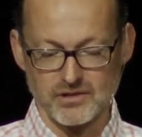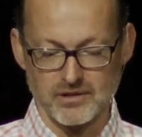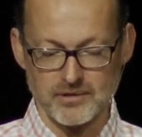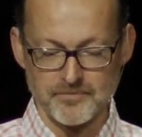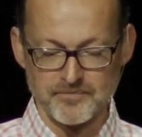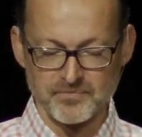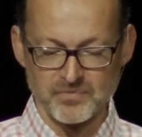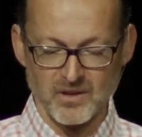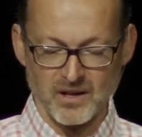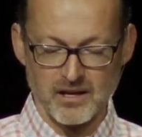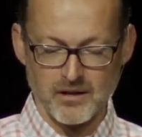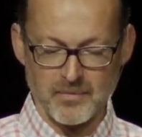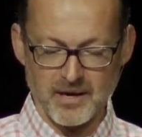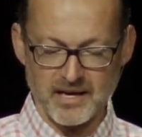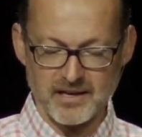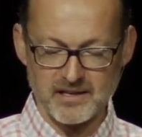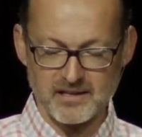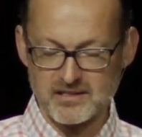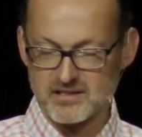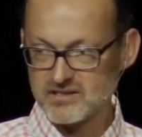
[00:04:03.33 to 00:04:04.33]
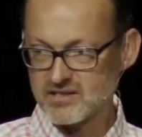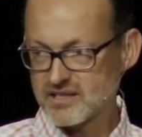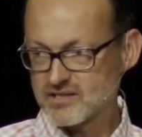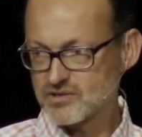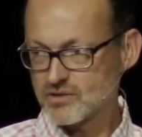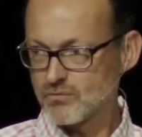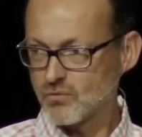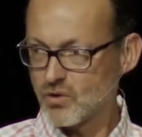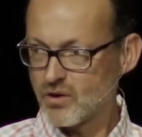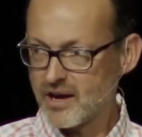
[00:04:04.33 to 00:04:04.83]
Or am I need to say
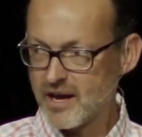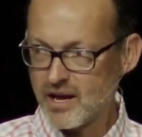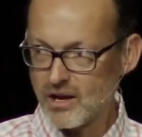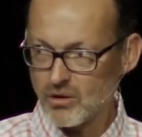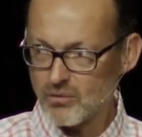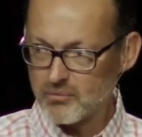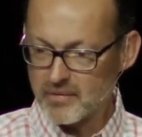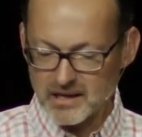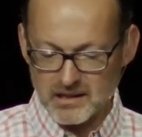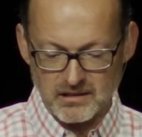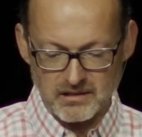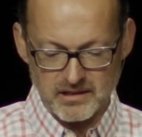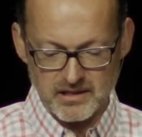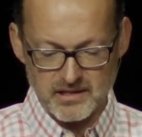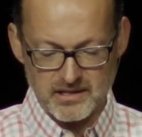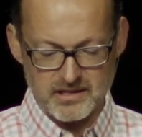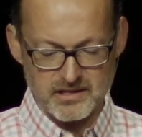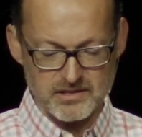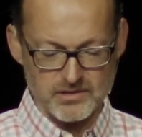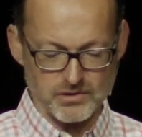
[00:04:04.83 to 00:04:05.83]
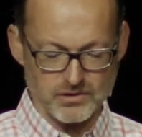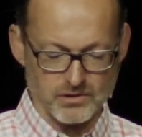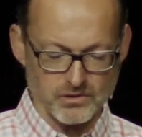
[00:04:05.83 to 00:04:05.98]
some more Hail Marys?